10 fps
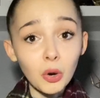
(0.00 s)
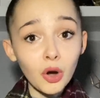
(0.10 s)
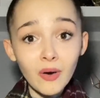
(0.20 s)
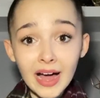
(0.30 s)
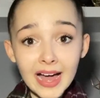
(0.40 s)

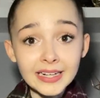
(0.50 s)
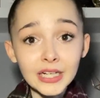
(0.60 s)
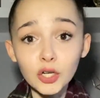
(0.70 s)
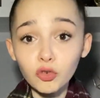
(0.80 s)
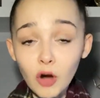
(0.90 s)
go ahead
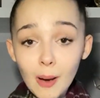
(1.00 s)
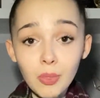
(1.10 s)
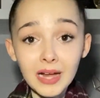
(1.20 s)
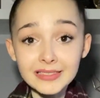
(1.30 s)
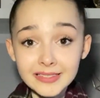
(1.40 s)
and grab
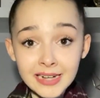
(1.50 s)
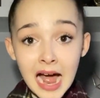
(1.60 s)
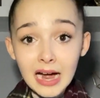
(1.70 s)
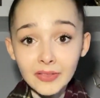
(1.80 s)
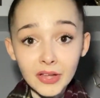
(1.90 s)
that
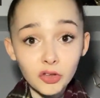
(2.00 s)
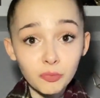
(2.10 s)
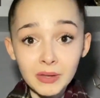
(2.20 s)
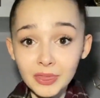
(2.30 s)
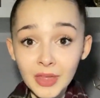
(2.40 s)
snack that you've
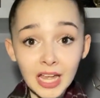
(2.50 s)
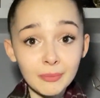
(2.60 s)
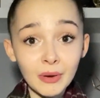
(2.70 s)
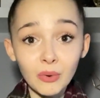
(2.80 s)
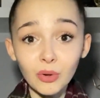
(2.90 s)
been thinking
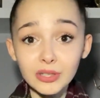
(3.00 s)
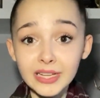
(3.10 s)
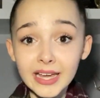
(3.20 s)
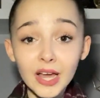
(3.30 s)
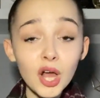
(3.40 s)
about all
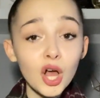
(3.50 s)
day.